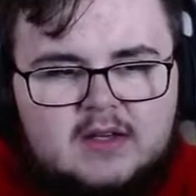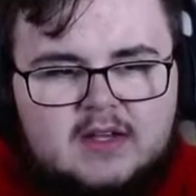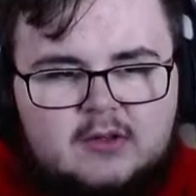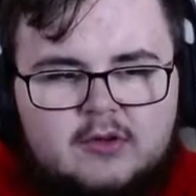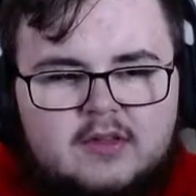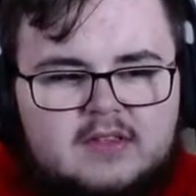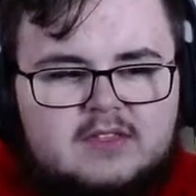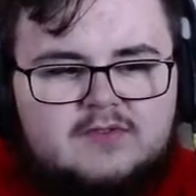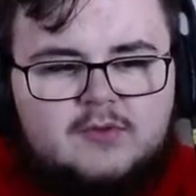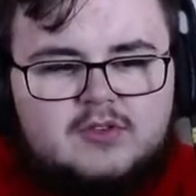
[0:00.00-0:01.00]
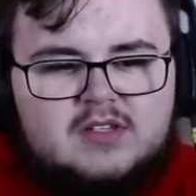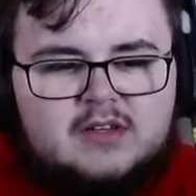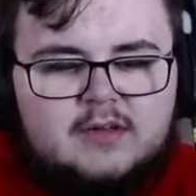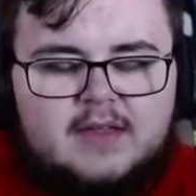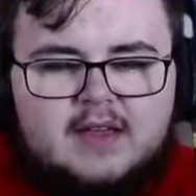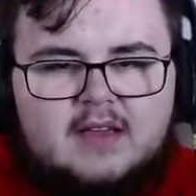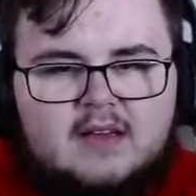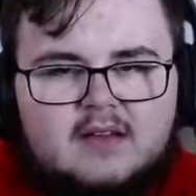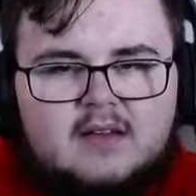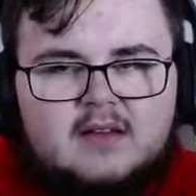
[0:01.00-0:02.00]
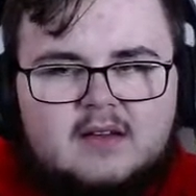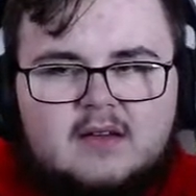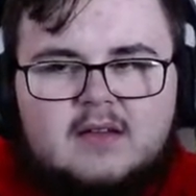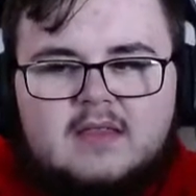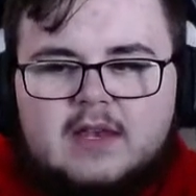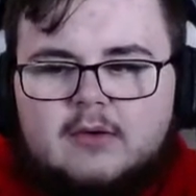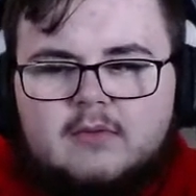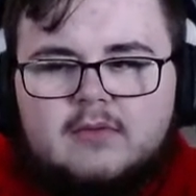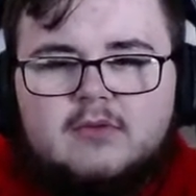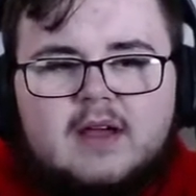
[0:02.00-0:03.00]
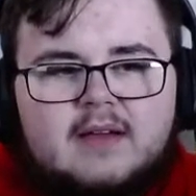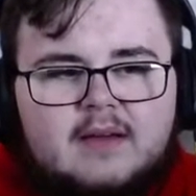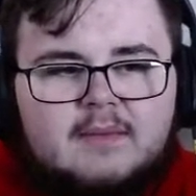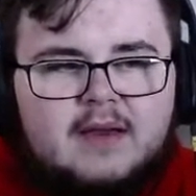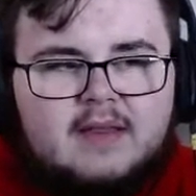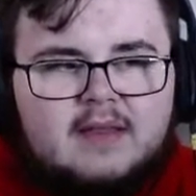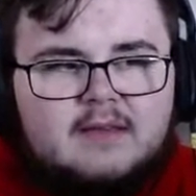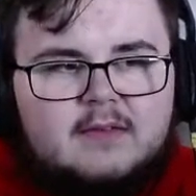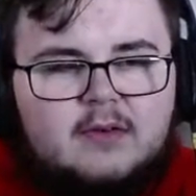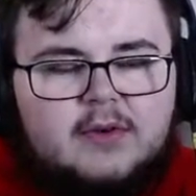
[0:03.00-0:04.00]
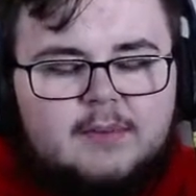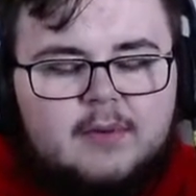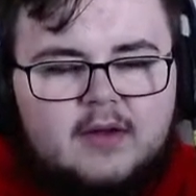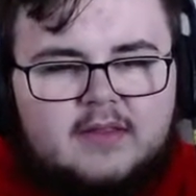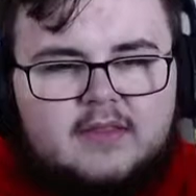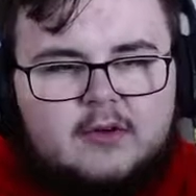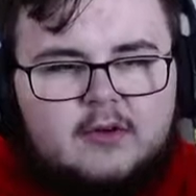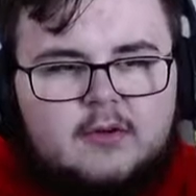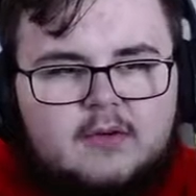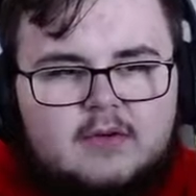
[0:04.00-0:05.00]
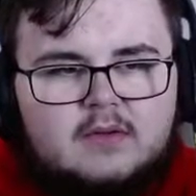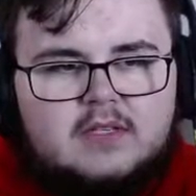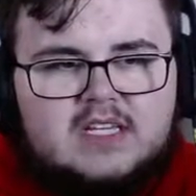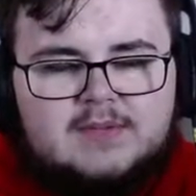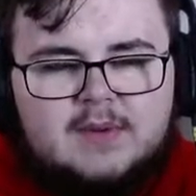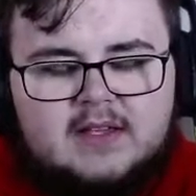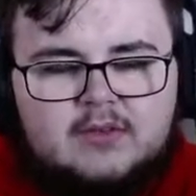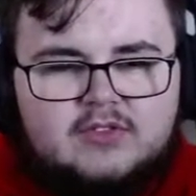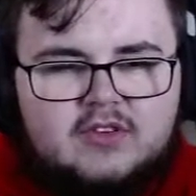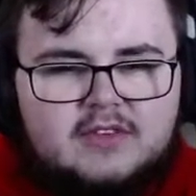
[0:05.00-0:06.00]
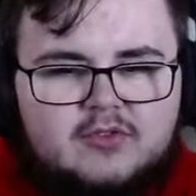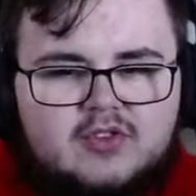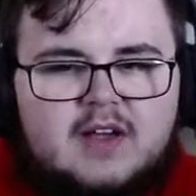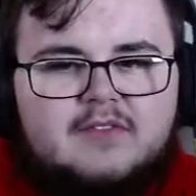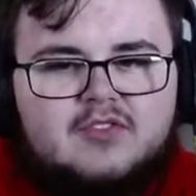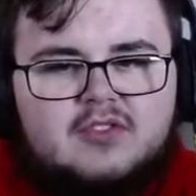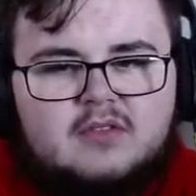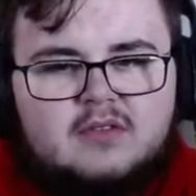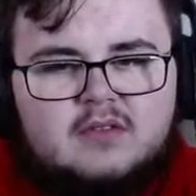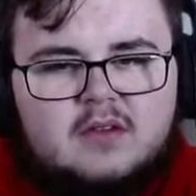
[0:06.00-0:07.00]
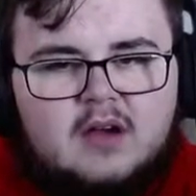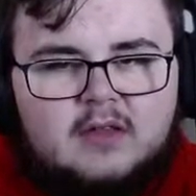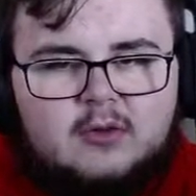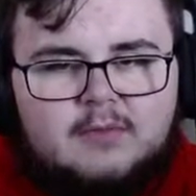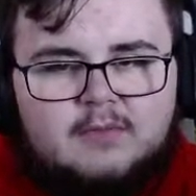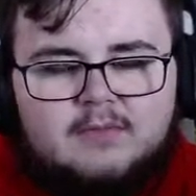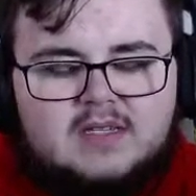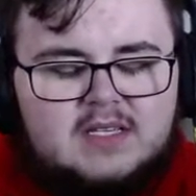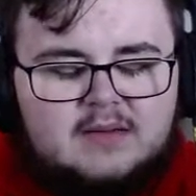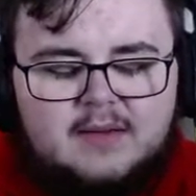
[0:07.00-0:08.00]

They're at least forced to like they're not immediately going to put on their T-Spike user on their draft, on their team.